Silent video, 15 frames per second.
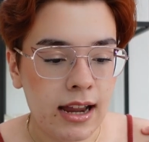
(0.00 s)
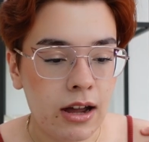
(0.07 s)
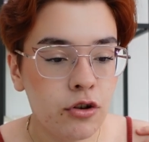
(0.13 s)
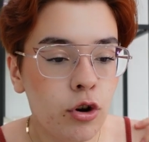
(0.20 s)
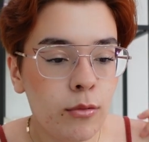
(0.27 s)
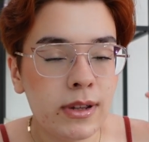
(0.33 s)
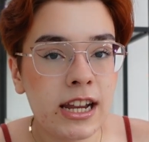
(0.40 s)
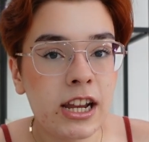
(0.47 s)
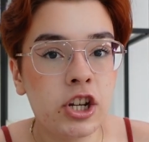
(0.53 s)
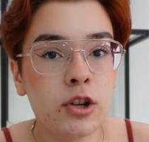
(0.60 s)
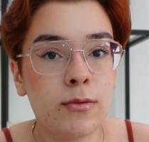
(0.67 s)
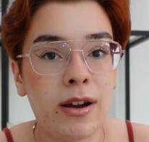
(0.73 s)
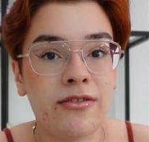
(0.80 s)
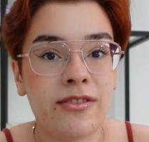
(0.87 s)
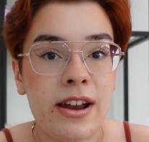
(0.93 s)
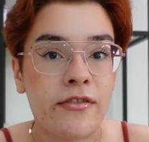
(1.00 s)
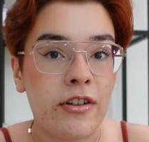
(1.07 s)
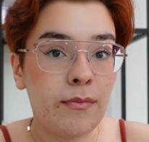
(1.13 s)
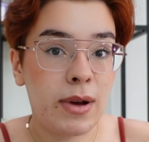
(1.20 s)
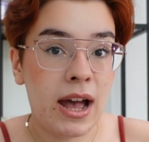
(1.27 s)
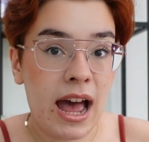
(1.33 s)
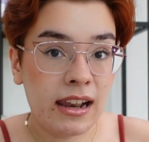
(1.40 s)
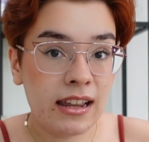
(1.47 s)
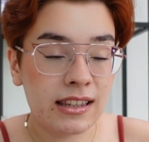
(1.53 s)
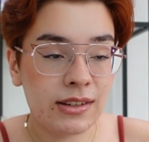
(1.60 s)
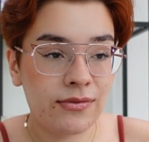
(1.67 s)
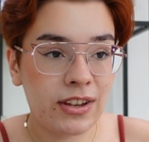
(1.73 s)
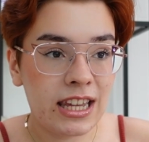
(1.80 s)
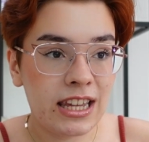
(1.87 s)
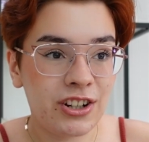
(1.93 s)
Now normally I do my favourite
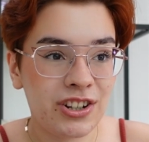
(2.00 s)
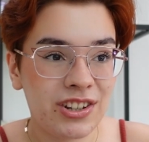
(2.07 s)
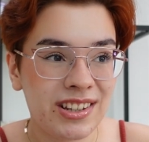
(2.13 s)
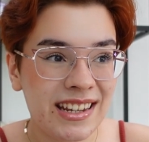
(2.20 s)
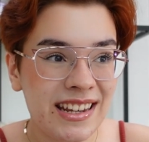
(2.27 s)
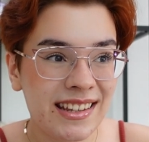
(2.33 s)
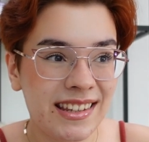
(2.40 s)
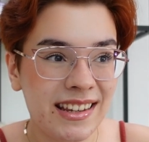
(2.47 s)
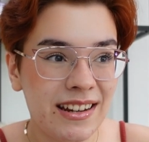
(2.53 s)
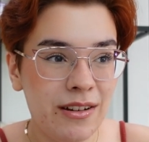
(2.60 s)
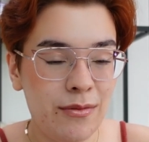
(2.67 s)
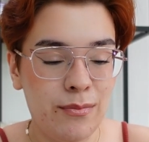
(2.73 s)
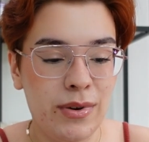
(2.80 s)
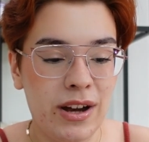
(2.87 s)
palettes for each season,